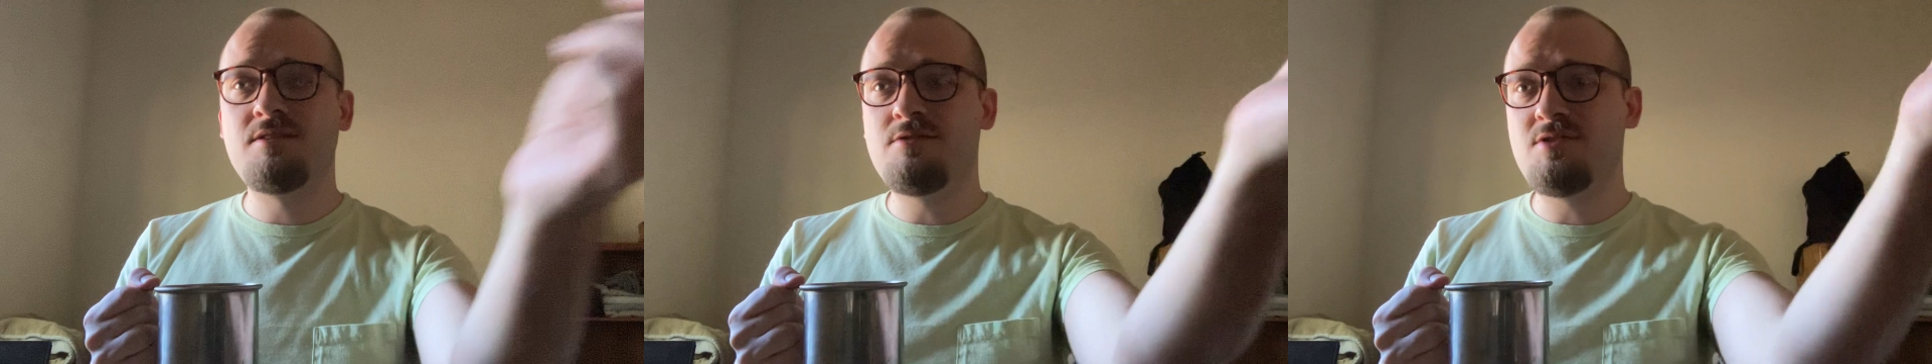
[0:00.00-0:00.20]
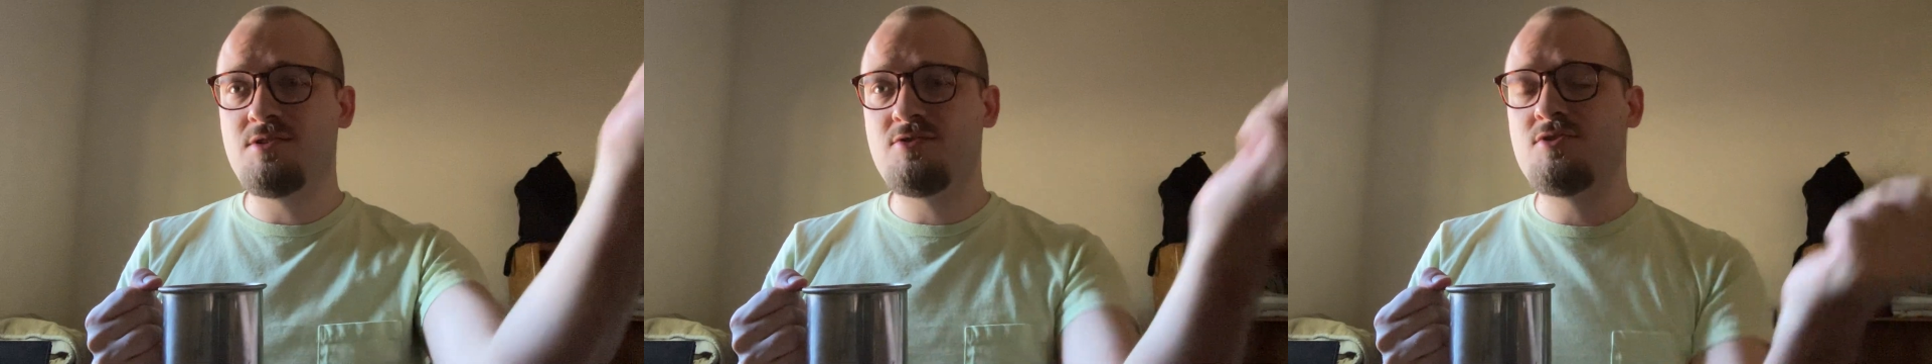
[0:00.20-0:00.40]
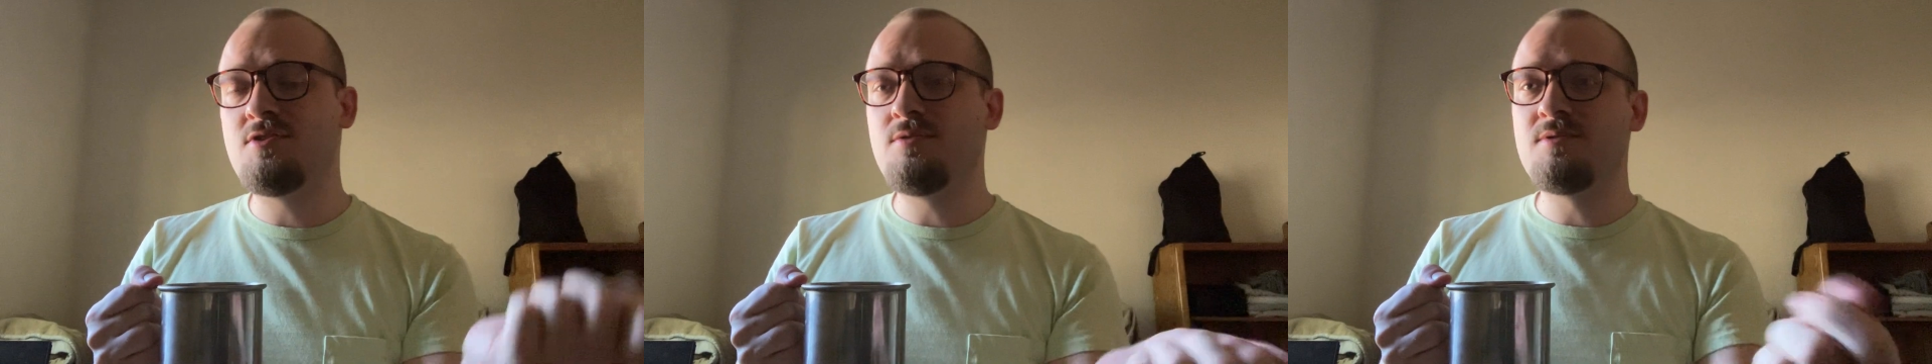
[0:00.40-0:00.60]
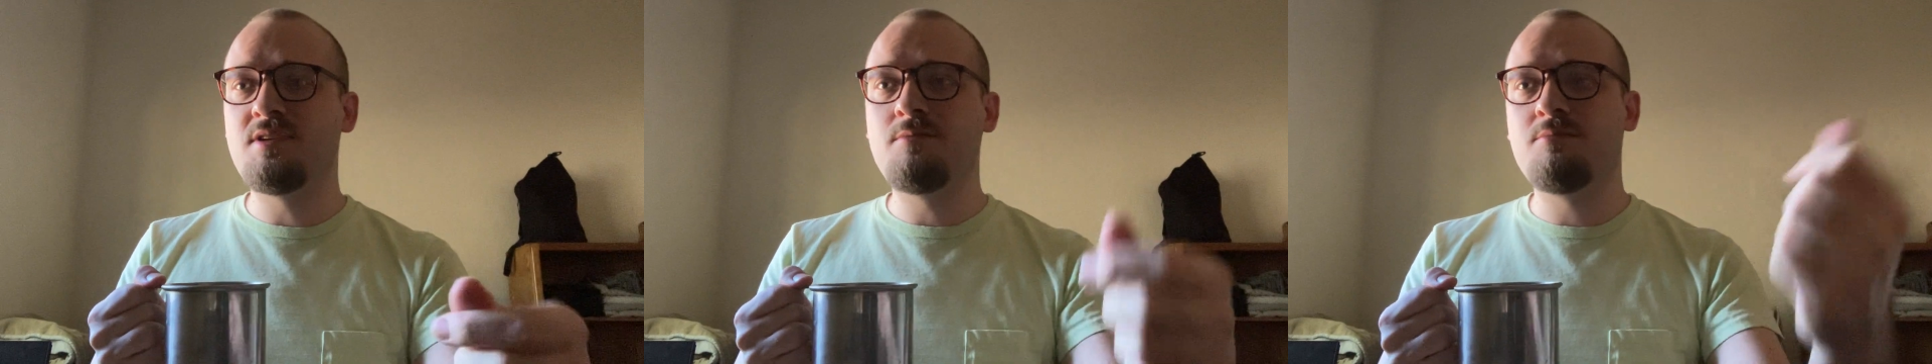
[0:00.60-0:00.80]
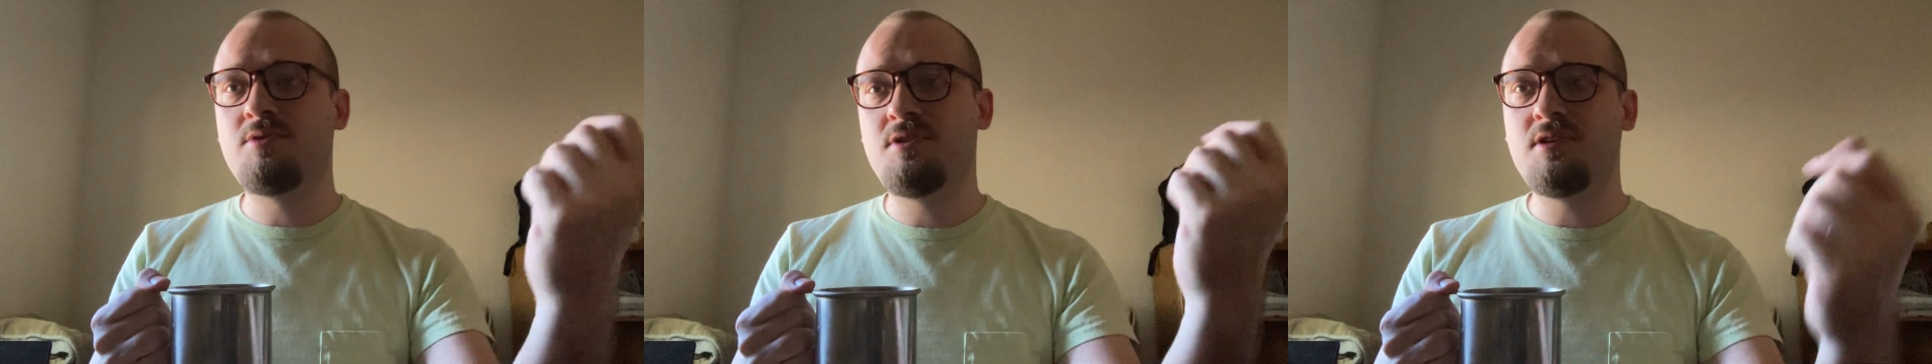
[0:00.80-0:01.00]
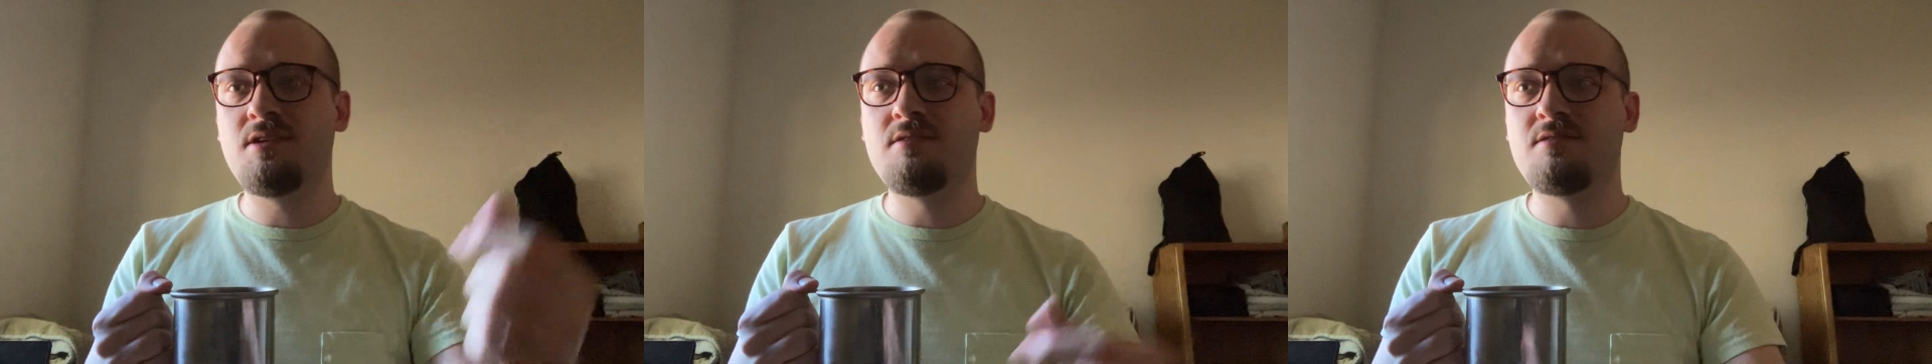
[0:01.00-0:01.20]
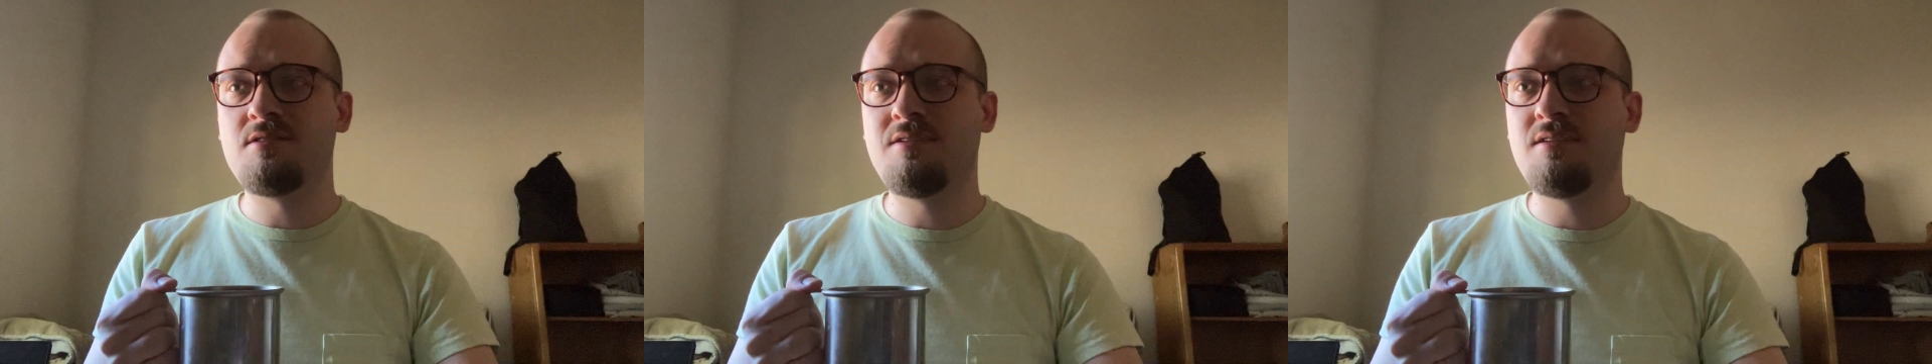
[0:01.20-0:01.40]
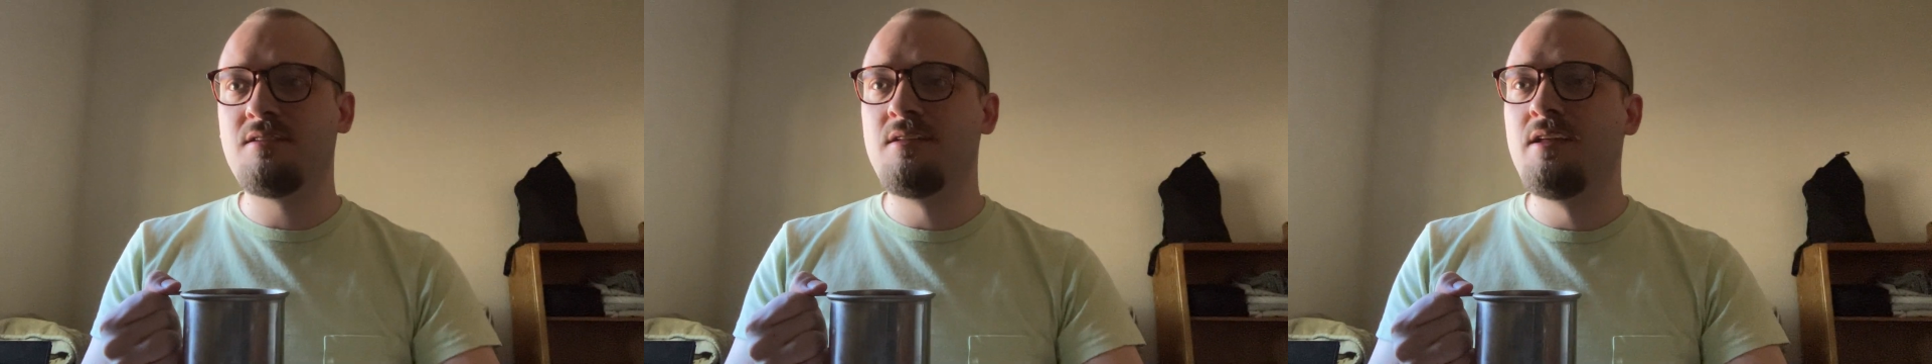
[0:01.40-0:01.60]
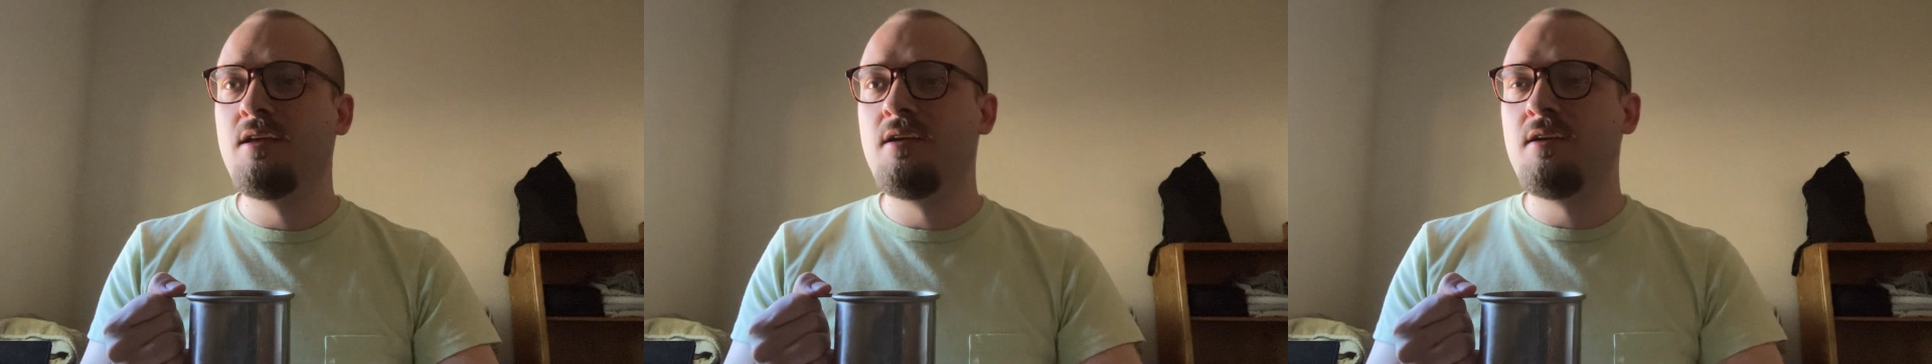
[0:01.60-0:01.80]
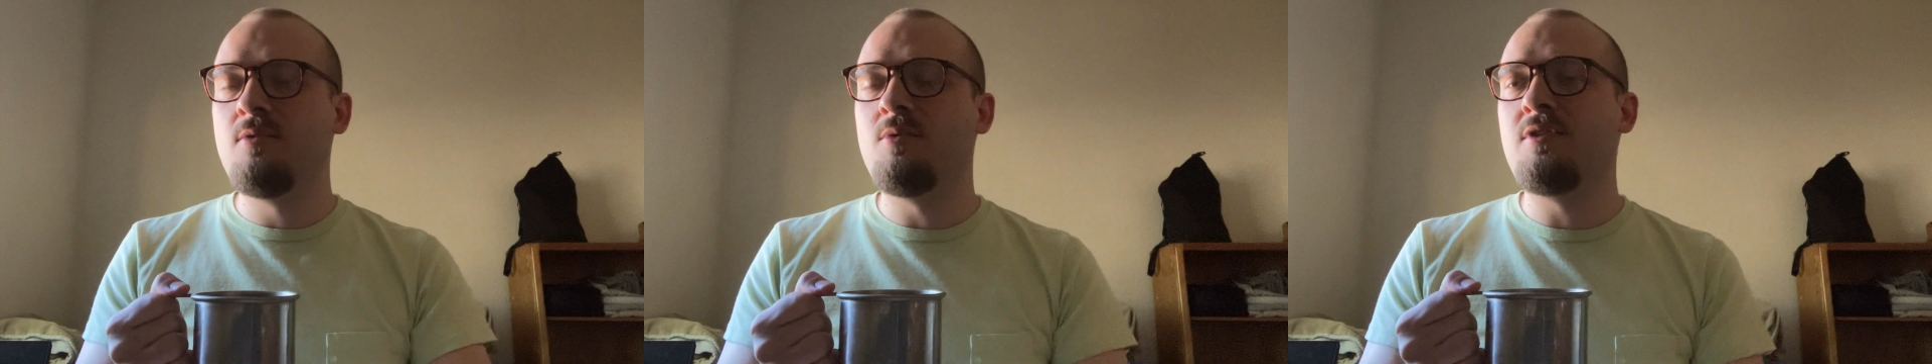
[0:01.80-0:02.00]
and you just choose it and put it into
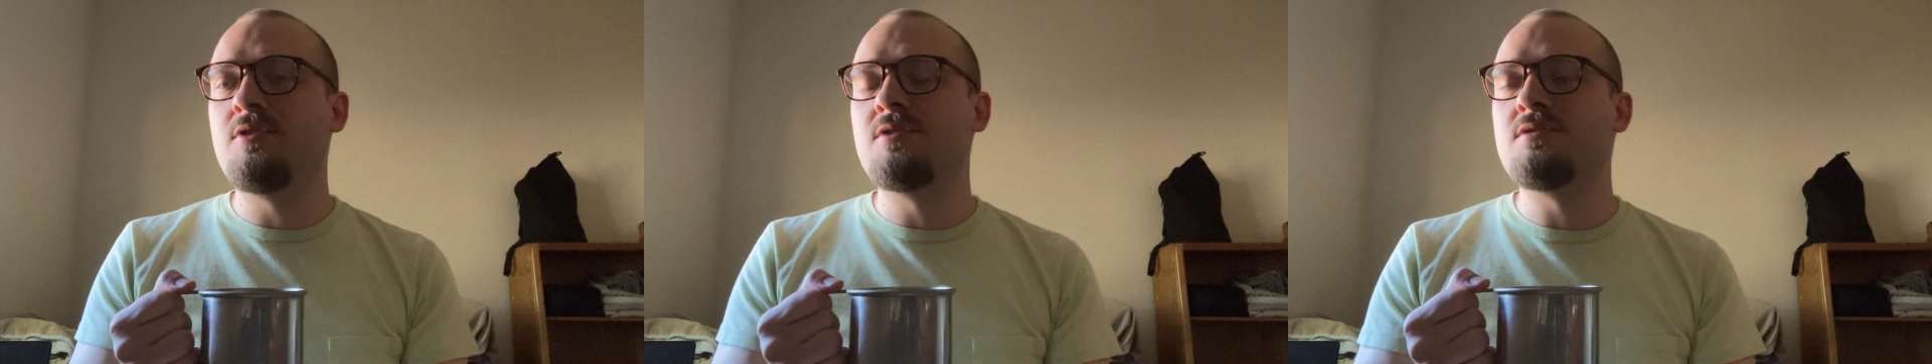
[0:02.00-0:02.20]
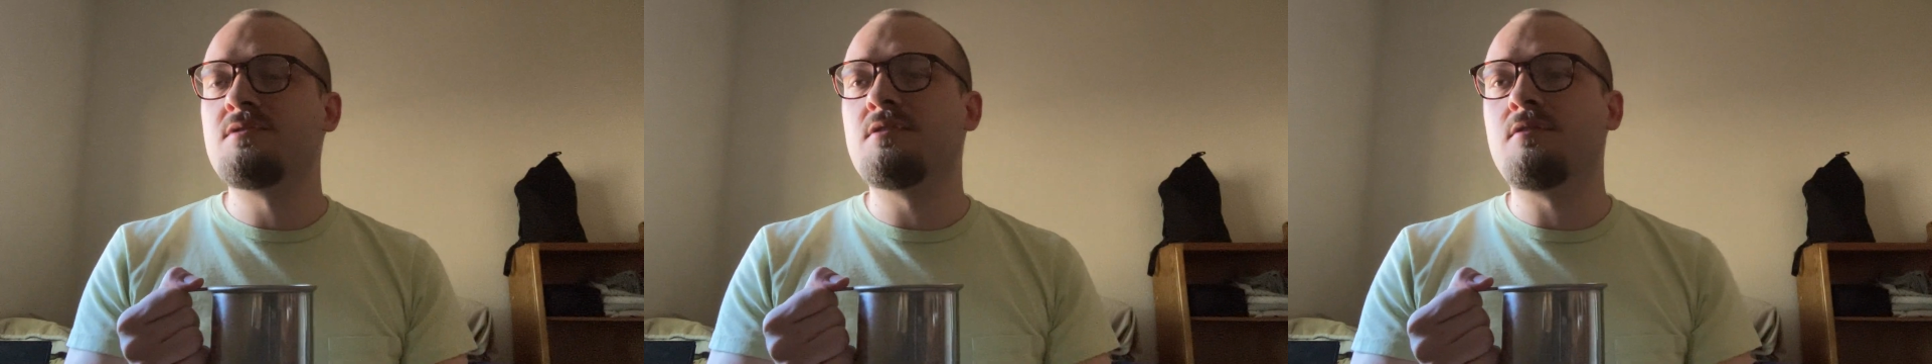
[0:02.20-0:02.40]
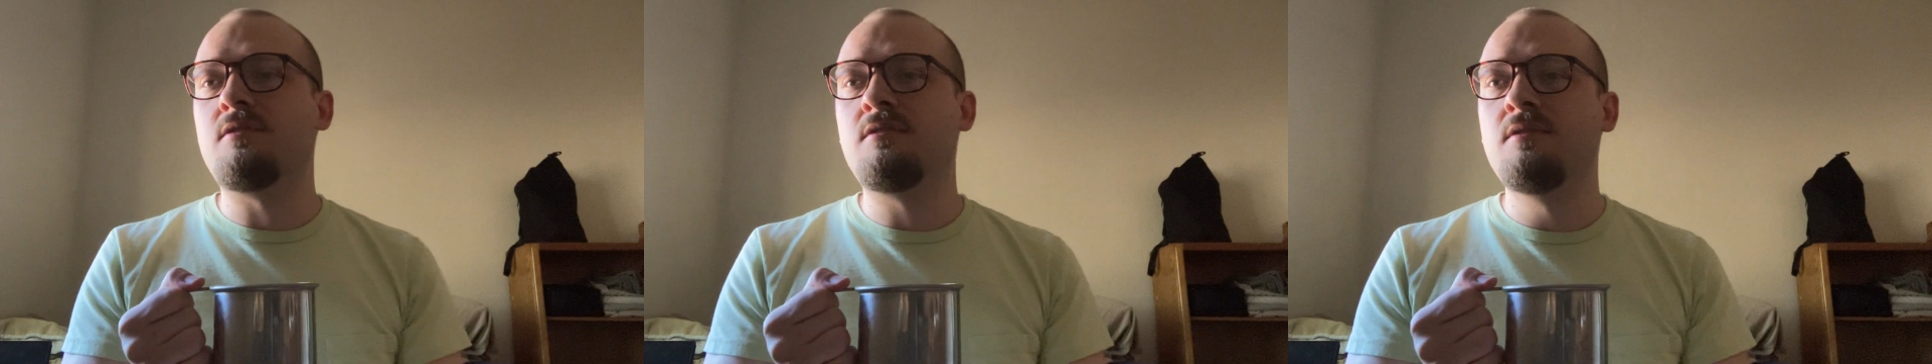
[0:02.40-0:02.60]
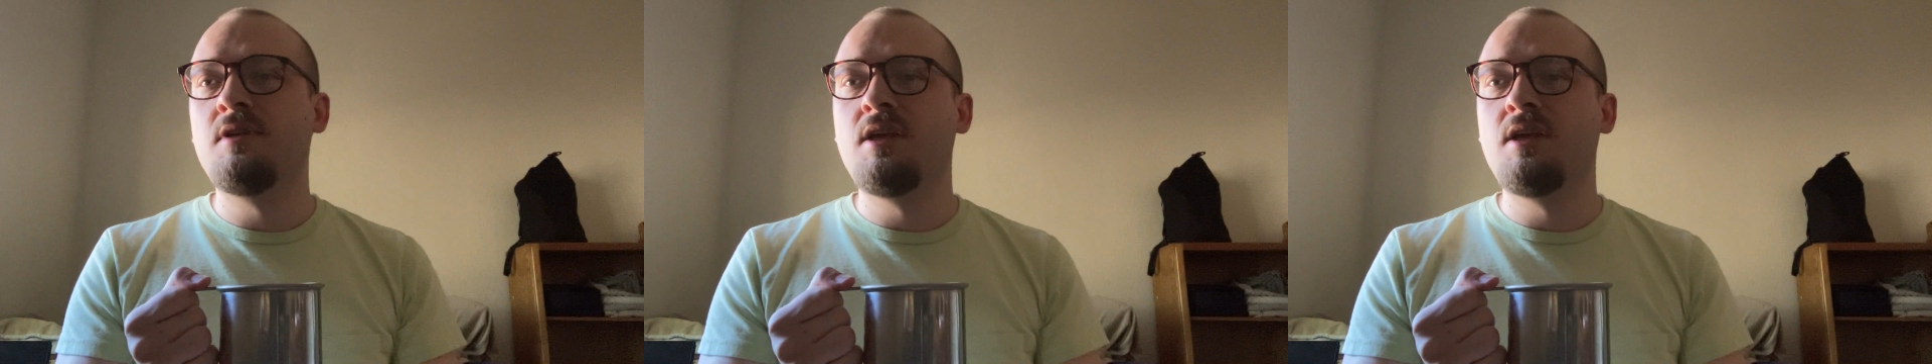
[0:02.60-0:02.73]
one of those little